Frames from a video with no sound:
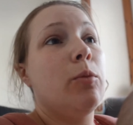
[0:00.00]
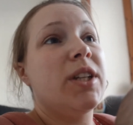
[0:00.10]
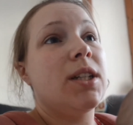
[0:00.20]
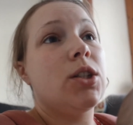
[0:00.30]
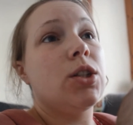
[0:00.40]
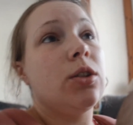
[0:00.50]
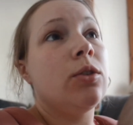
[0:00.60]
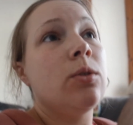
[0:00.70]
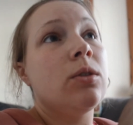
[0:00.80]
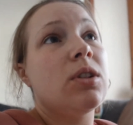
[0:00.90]
We did
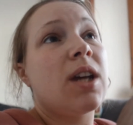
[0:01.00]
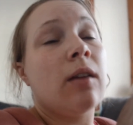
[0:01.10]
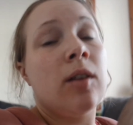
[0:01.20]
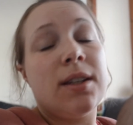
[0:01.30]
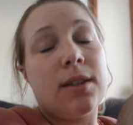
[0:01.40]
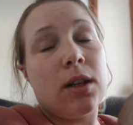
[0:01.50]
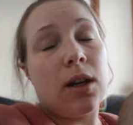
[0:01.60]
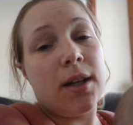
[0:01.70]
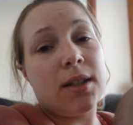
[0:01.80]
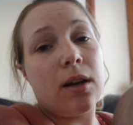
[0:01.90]
do terries at
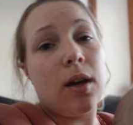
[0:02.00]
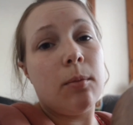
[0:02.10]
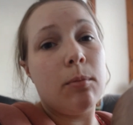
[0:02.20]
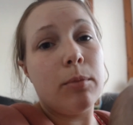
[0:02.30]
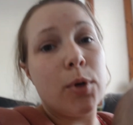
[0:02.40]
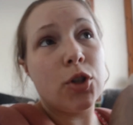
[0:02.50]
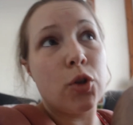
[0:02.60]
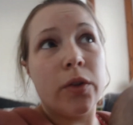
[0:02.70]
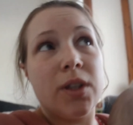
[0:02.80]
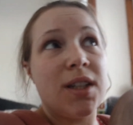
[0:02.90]
night time, but
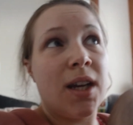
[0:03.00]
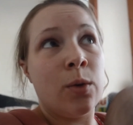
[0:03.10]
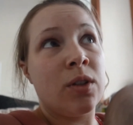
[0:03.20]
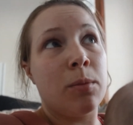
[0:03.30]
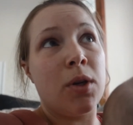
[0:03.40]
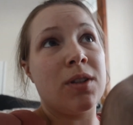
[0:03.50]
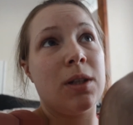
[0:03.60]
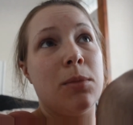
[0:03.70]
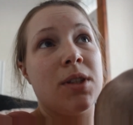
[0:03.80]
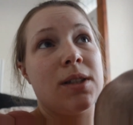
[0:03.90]
during the day it was
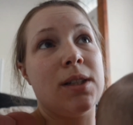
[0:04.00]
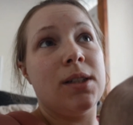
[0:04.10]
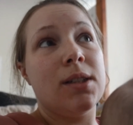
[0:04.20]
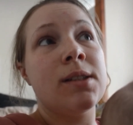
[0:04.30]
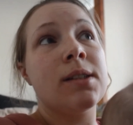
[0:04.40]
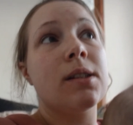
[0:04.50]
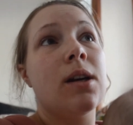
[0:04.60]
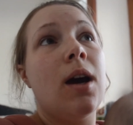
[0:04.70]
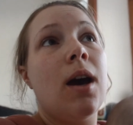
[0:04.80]
mostly muslins.